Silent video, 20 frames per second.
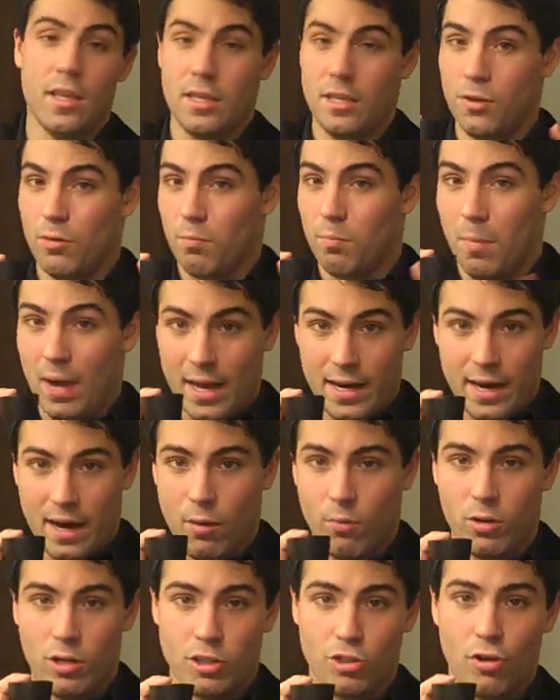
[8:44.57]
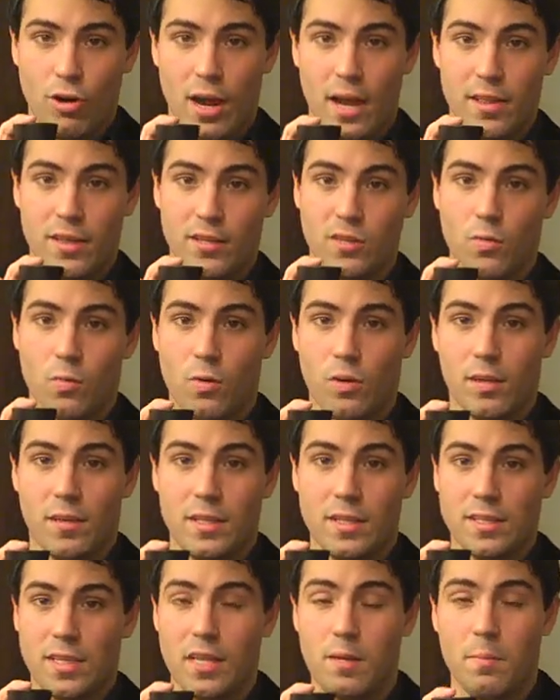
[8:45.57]
you might not want to try this one.
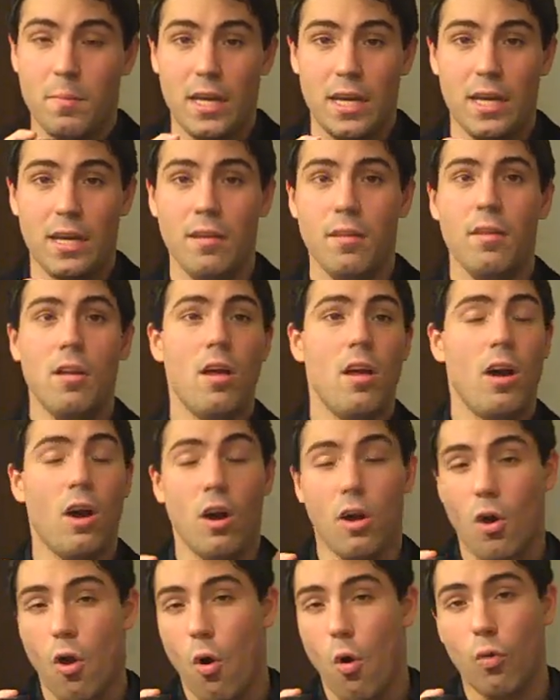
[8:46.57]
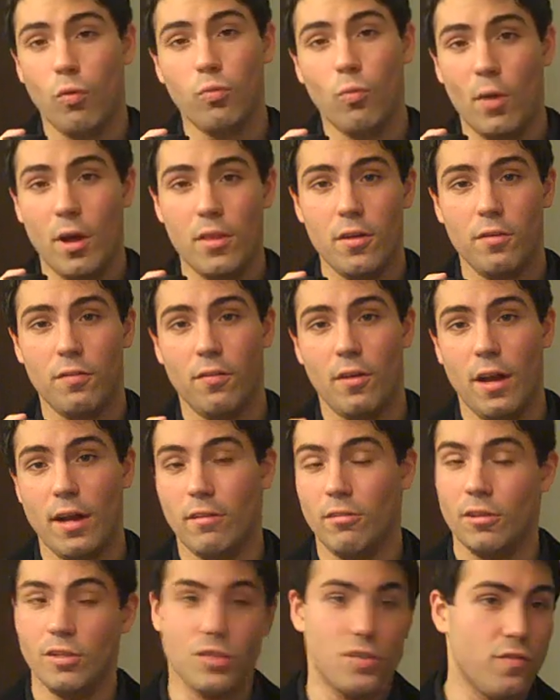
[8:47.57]
This can be a cold weather
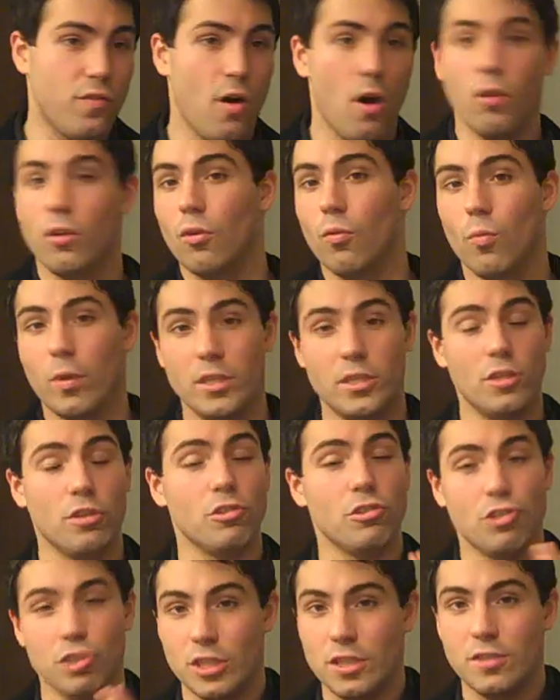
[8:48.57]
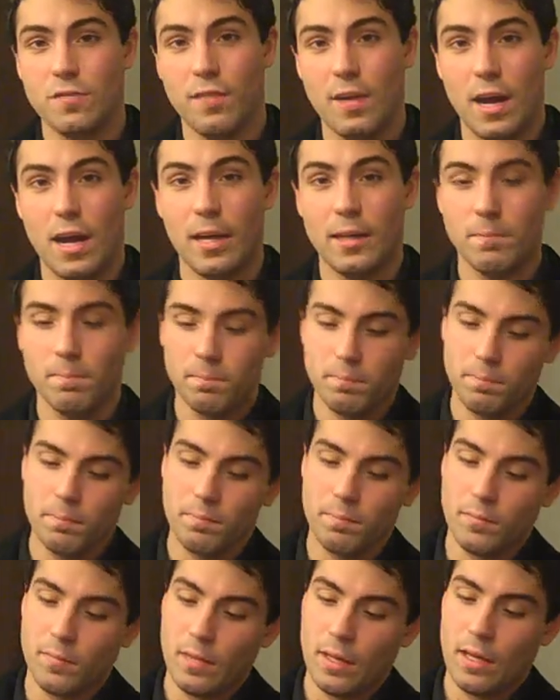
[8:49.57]
fragrance, fall or winter, just fine.
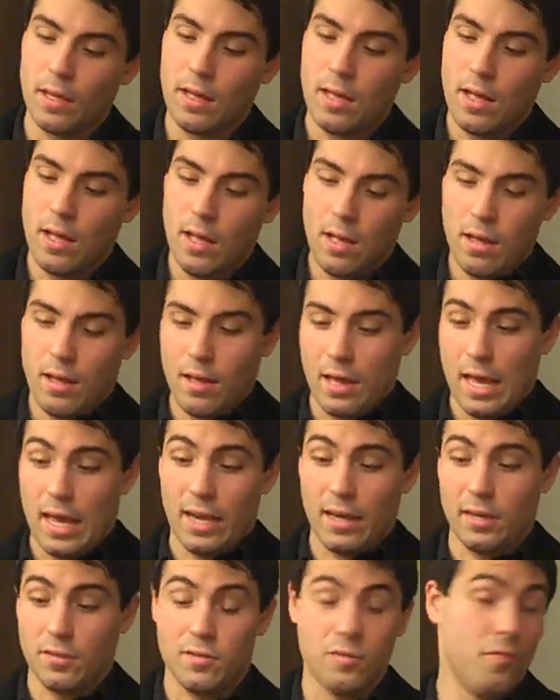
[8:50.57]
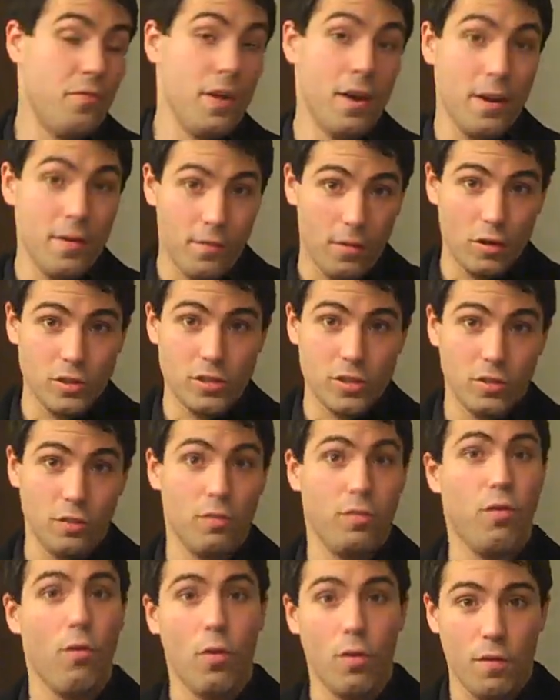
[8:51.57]
It's very
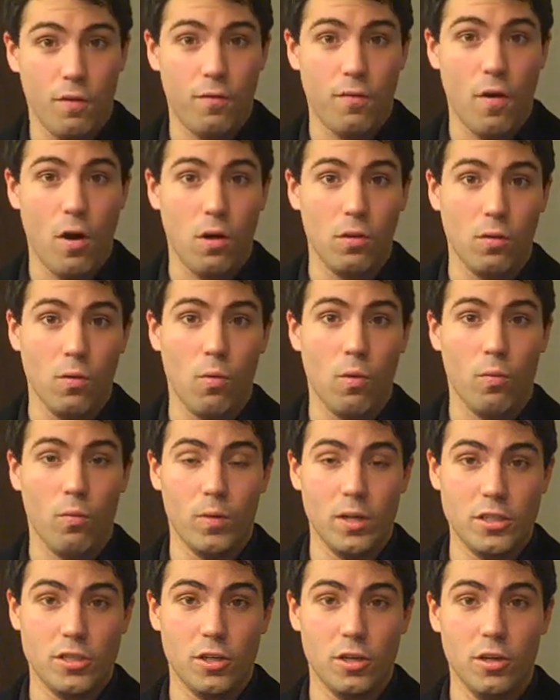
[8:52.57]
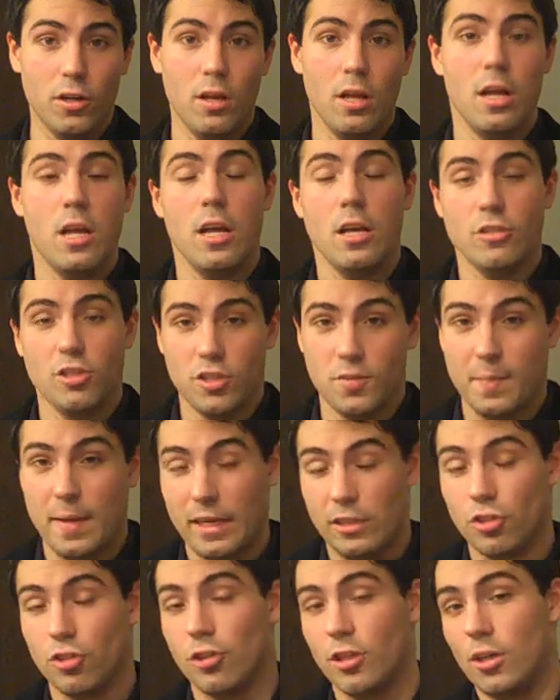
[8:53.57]
versatile for the fall or winter. Just
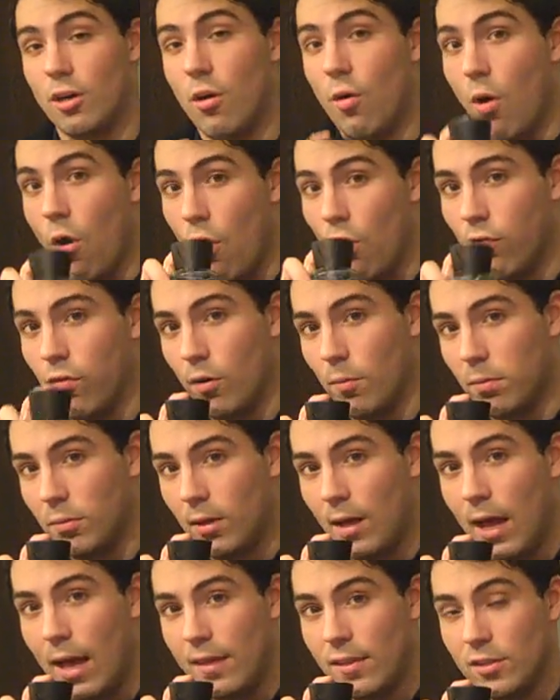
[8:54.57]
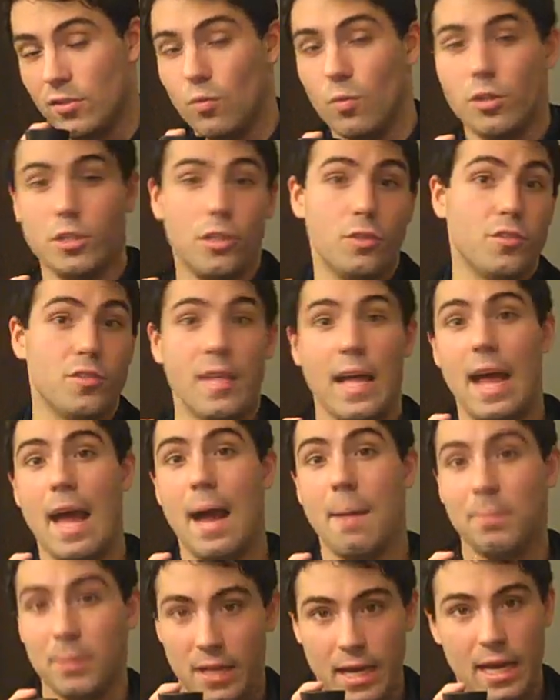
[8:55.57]
make sure you don't over apply this one. Use that
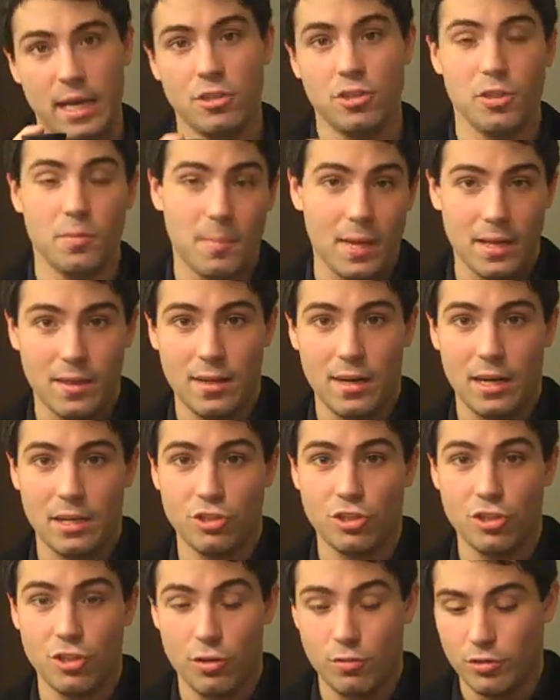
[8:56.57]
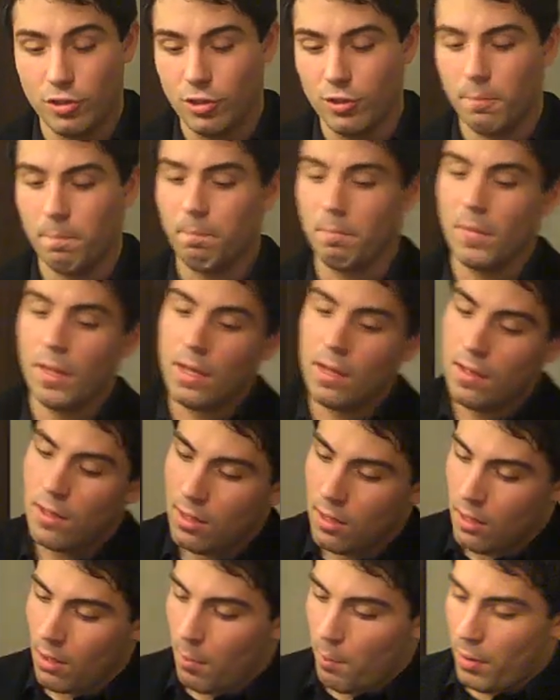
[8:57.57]
application method I showed you.
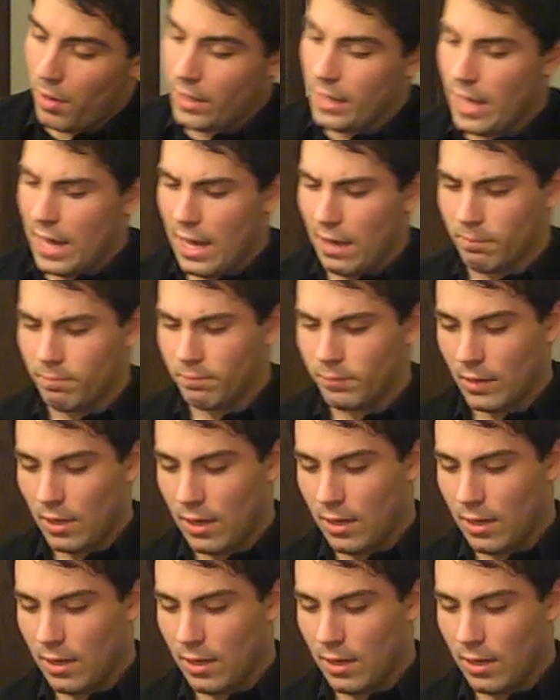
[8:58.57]
But yeah,